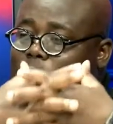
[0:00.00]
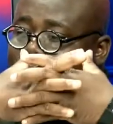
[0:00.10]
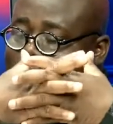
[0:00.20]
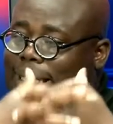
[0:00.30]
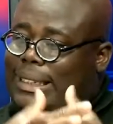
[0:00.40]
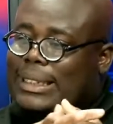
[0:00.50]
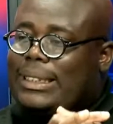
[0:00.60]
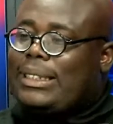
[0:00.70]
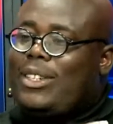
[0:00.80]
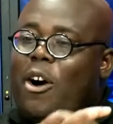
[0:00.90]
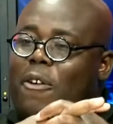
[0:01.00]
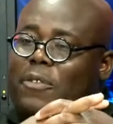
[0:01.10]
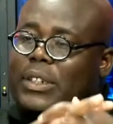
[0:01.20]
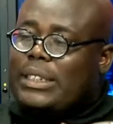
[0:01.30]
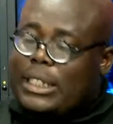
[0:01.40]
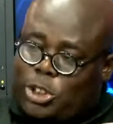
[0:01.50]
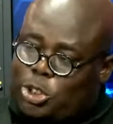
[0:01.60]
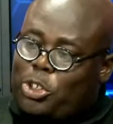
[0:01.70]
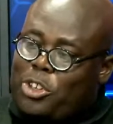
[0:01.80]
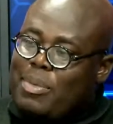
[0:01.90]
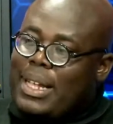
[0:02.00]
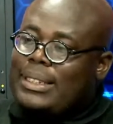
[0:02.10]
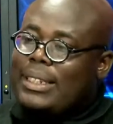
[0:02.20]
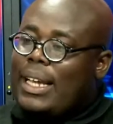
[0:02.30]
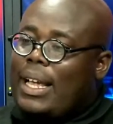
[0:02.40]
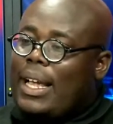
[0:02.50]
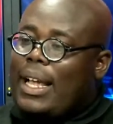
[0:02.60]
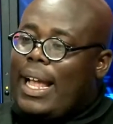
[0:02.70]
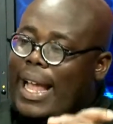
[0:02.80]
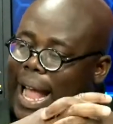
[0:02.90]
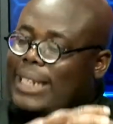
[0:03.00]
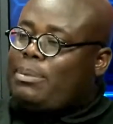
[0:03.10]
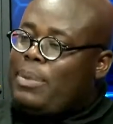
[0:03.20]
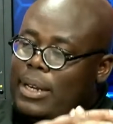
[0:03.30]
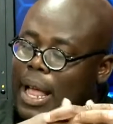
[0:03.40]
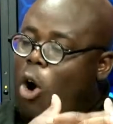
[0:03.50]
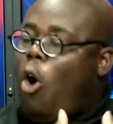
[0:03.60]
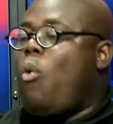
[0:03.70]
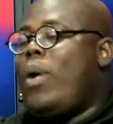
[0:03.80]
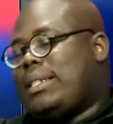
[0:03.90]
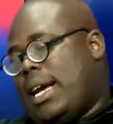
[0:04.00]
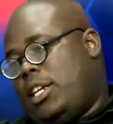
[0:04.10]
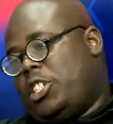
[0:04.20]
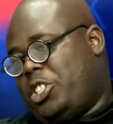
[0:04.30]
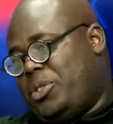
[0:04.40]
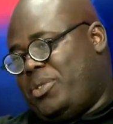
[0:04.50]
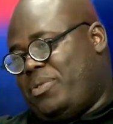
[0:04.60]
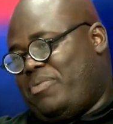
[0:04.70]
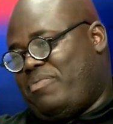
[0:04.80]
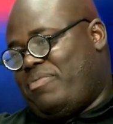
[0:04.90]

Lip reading: the authenticity of such documents has been always an issue.